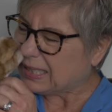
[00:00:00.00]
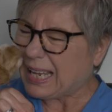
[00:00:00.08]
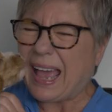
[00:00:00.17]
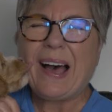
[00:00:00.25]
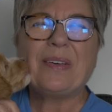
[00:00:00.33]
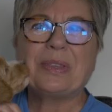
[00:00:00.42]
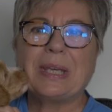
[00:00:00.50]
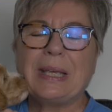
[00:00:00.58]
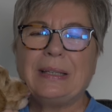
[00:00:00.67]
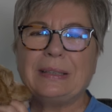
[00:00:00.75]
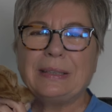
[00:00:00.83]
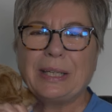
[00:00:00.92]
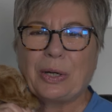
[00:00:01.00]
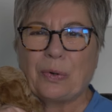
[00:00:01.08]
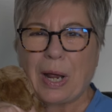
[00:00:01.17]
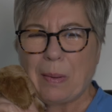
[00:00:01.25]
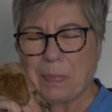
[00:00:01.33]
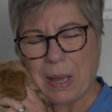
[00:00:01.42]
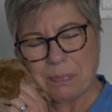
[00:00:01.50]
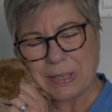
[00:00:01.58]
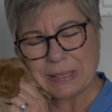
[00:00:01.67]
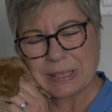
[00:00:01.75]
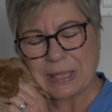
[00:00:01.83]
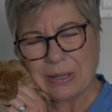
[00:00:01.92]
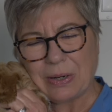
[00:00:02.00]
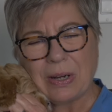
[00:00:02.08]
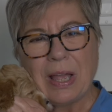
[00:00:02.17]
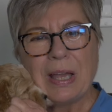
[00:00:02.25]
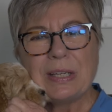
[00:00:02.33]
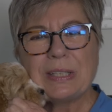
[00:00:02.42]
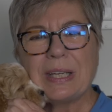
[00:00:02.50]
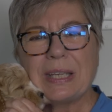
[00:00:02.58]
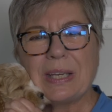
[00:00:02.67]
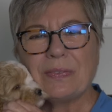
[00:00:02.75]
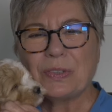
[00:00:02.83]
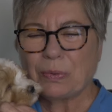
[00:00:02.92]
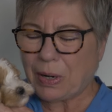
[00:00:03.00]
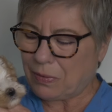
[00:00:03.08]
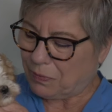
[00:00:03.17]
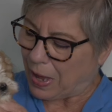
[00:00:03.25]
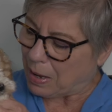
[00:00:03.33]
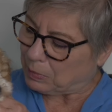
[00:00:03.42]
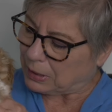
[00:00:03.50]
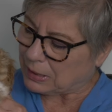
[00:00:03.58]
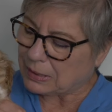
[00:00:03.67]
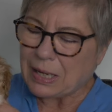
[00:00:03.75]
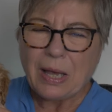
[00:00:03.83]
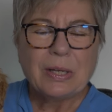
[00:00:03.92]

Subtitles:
healthy litter of puppies here to give to our families.